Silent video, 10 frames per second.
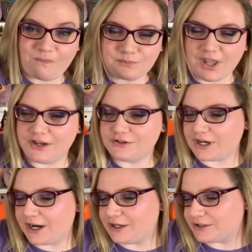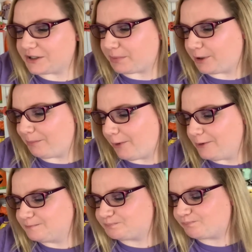The inside is like
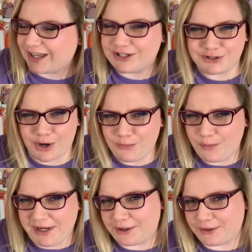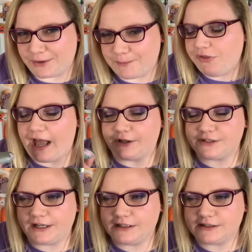purple. It's so weird. The
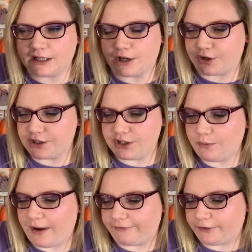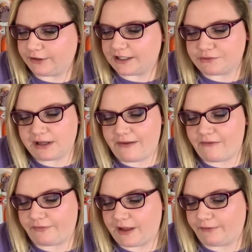outside is like a crunchy wafer. It doesn't really have
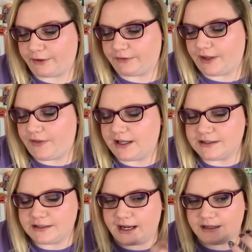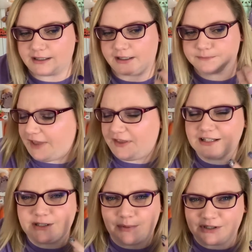a flavor. And then the inside is like, I think
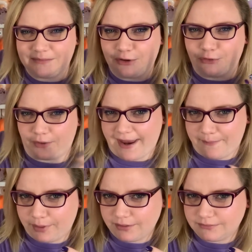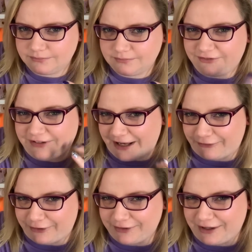it's supposed to be grape
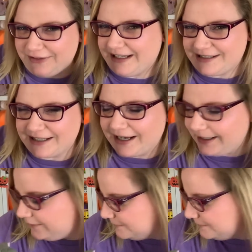flavored on the inside.